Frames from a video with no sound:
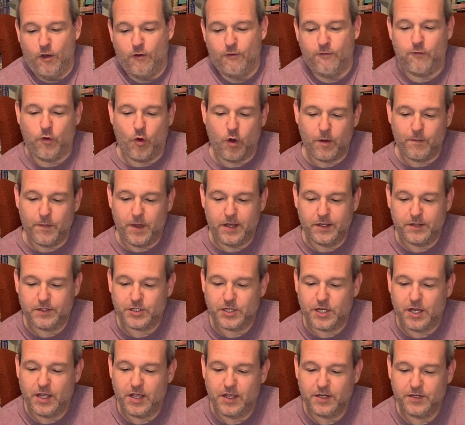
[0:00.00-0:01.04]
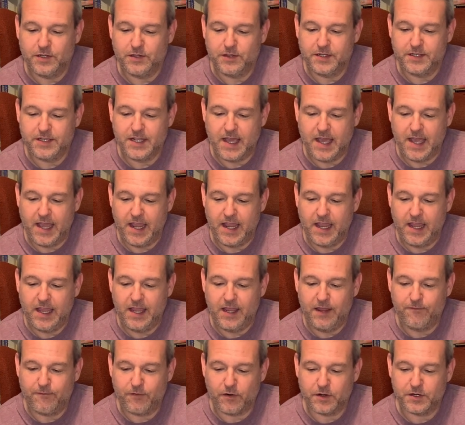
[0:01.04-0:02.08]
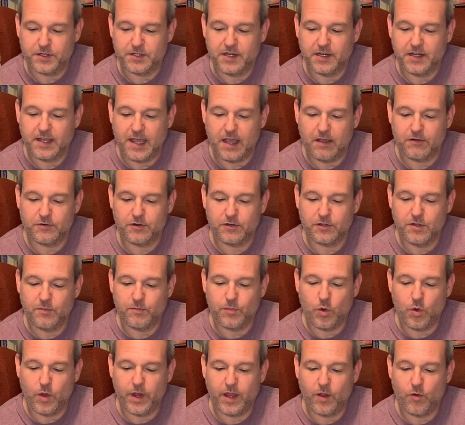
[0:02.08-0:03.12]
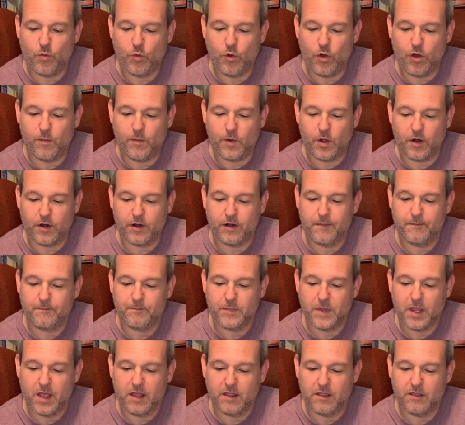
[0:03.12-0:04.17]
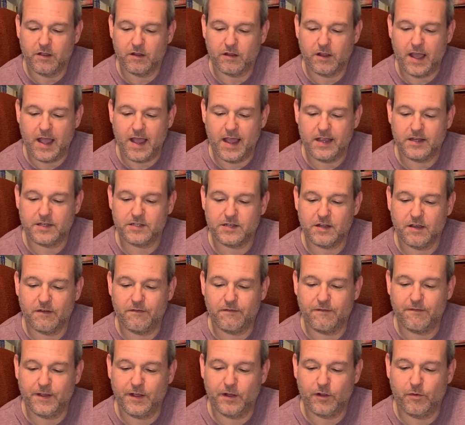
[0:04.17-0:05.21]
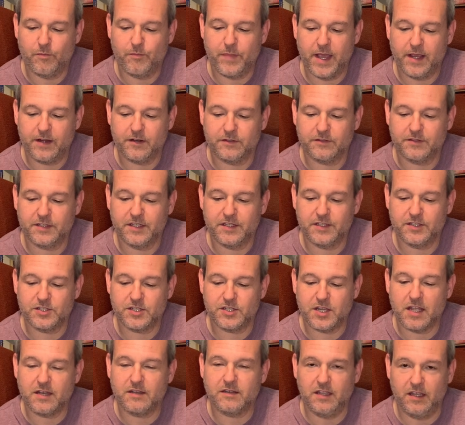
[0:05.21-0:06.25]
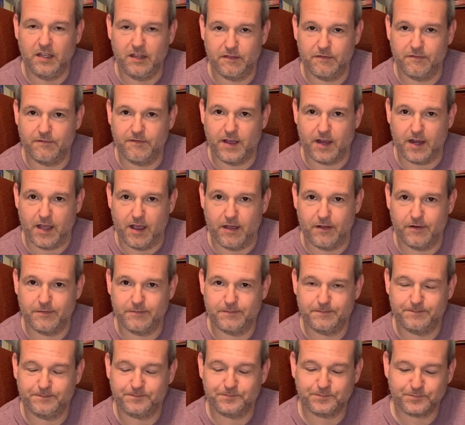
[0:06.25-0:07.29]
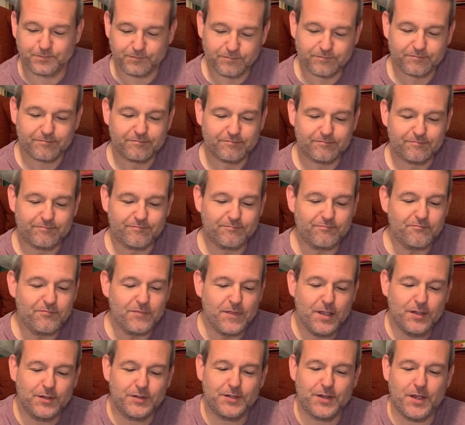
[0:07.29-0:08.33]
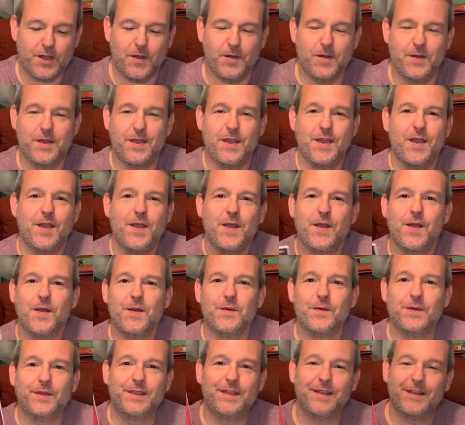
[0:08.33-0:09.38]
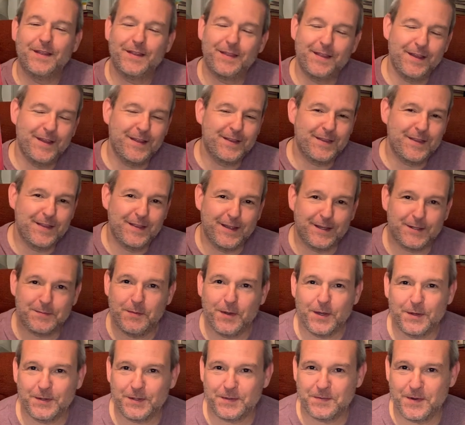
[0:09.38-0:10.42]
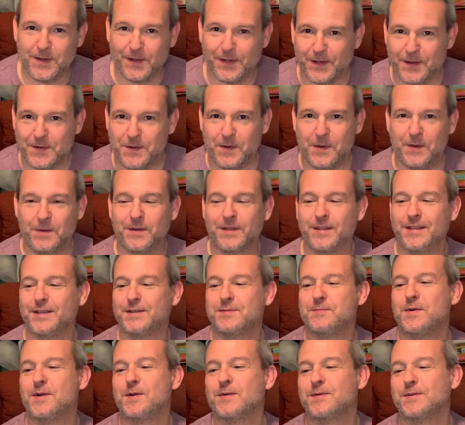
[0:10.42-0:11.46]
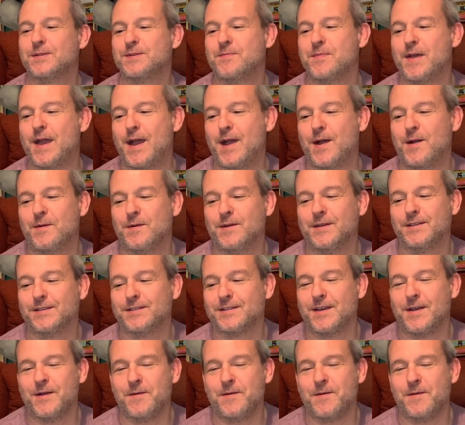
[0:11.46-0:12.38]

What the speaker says: 4 months to the day he first encountered the boy at Walmart, the last of Phil Pendleton's teeth fell out. So, this book was really cool. What this book was about was